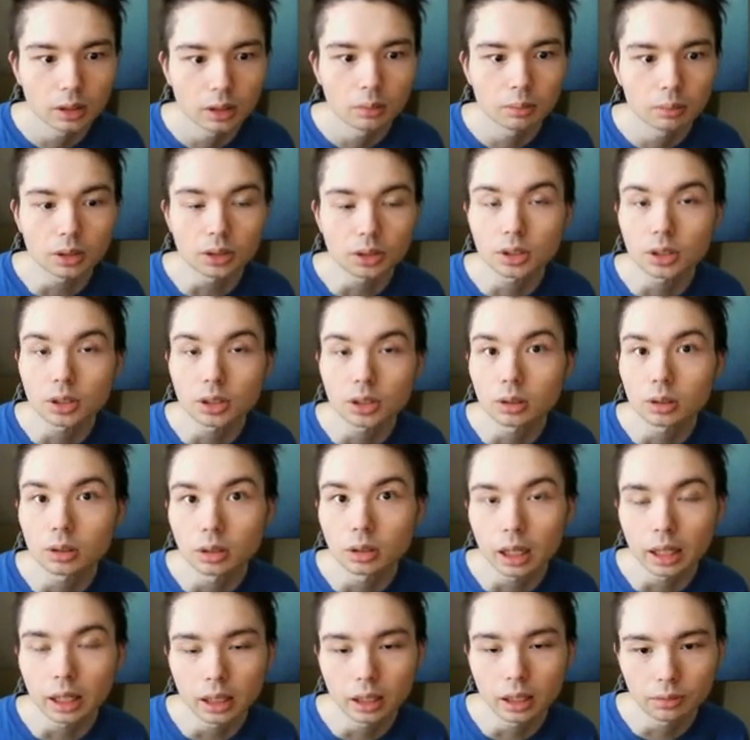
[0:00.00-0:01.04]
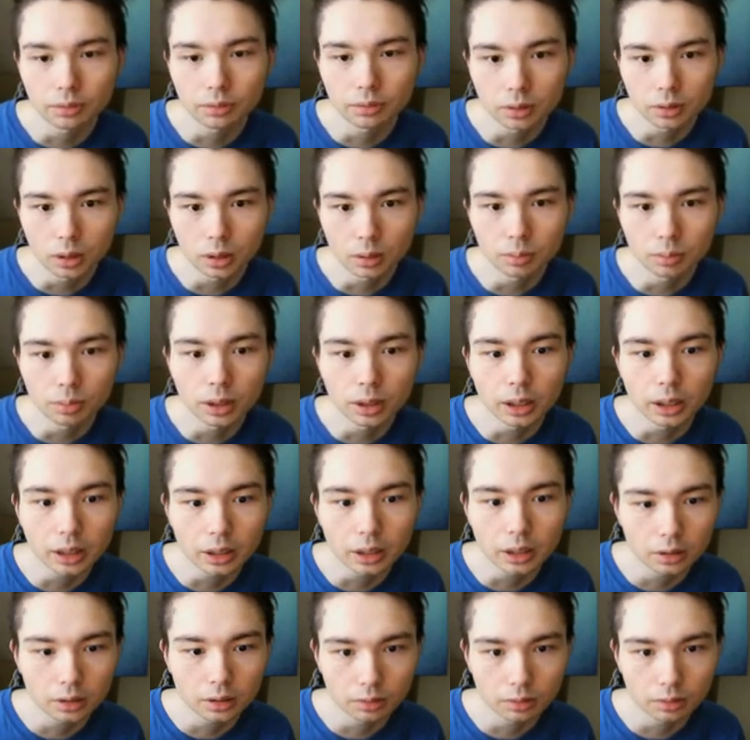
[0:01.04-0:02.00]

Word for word: but still knight f4, a brilliant